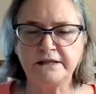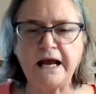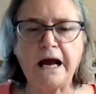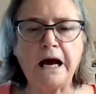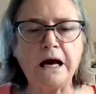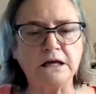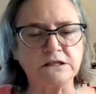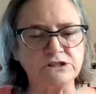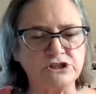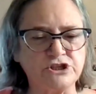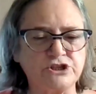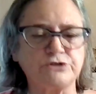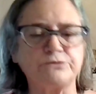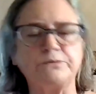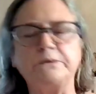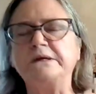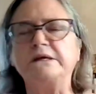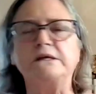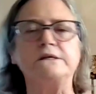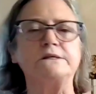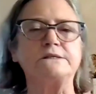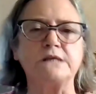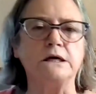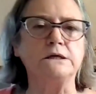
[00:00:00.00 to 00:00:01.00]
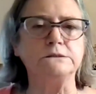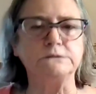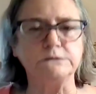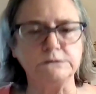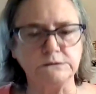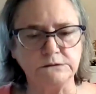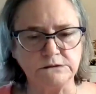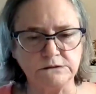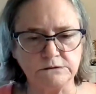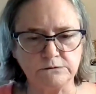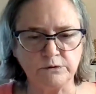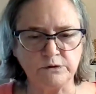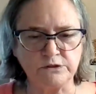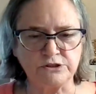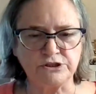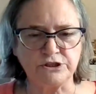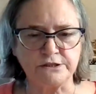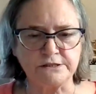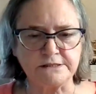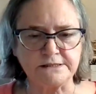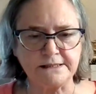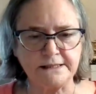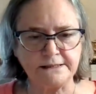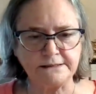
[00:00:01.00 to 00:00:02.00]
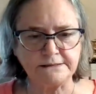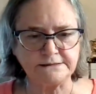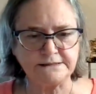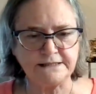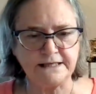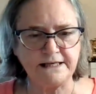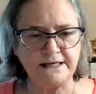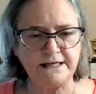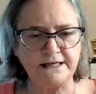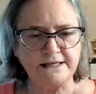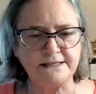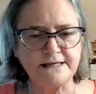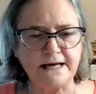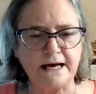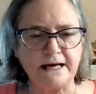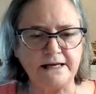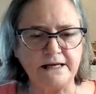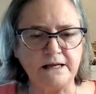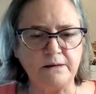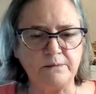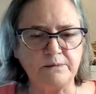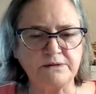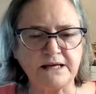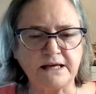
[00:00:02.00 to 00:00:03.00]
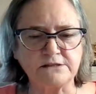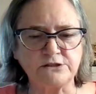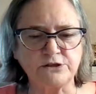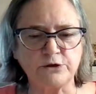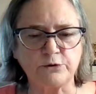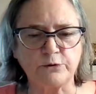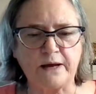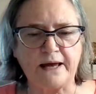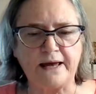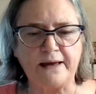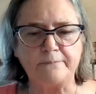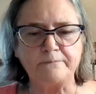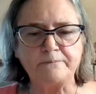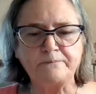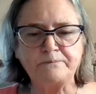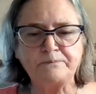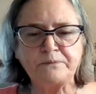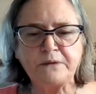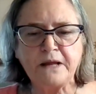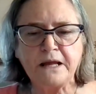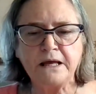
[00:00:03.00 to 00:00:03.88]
The ensuite, which is a little teeny tiny, but that's okay.